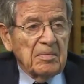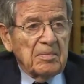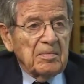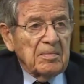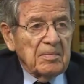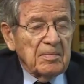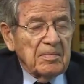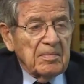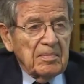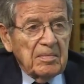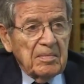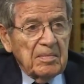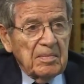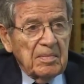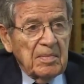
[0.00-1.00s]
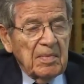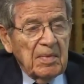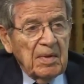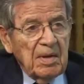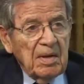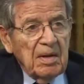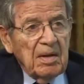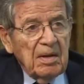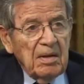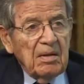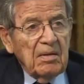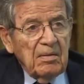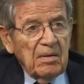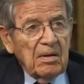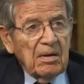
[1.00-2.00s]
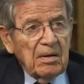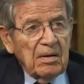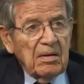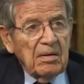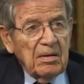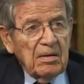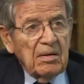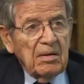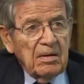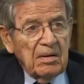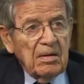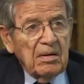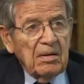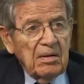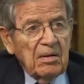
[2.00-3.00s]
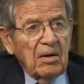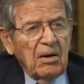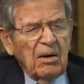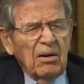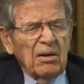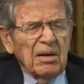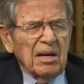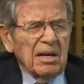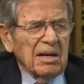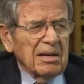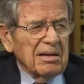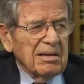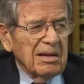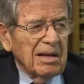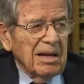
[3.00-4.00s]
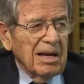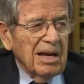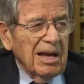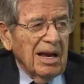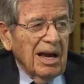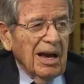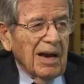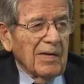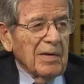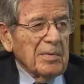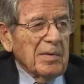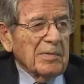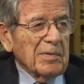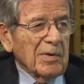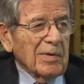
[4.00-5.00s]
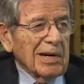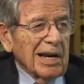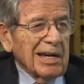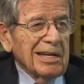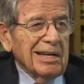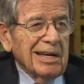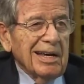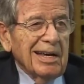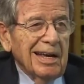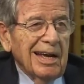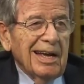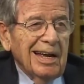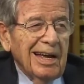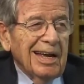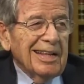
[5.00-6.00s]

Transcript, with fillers: uh, Justice George Hopper, who was legendary for his feistiness. Oh yeah, who I unfortunately died I, in office.